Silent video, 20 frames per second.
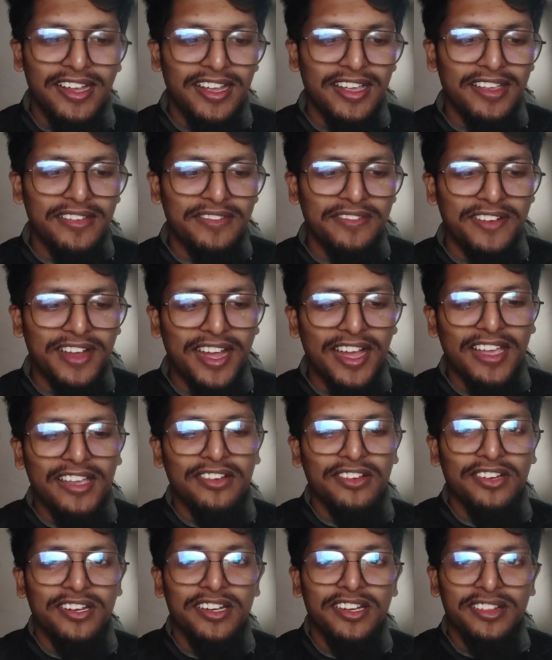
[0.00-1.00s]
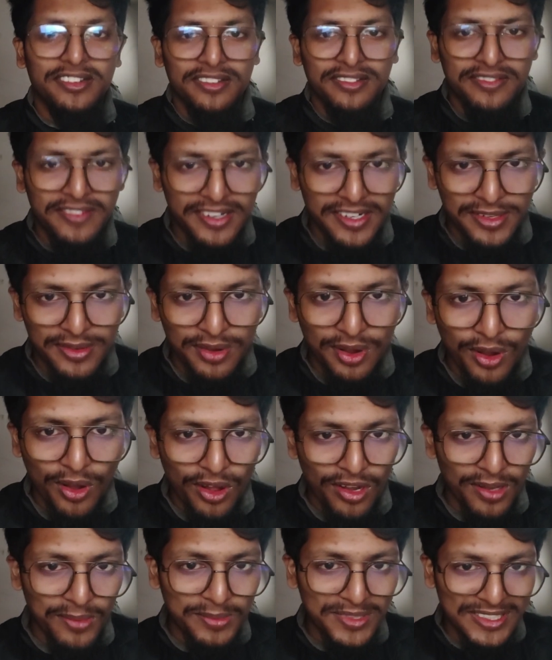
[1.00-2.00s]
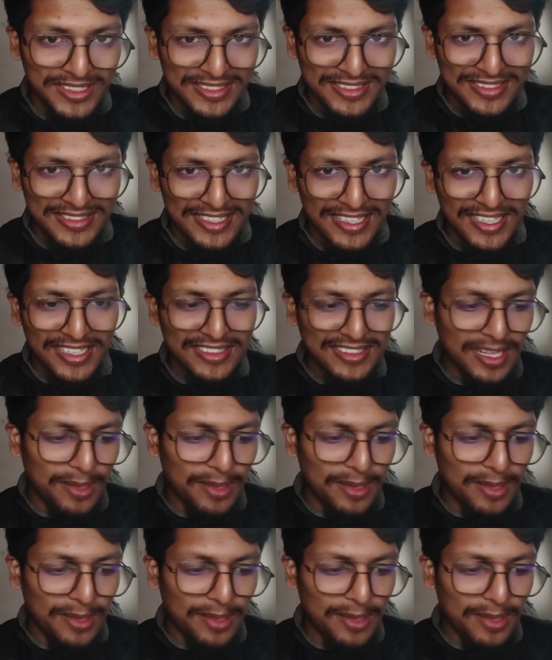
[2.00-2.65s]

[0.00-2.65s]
if I gonna deliver you all of these things,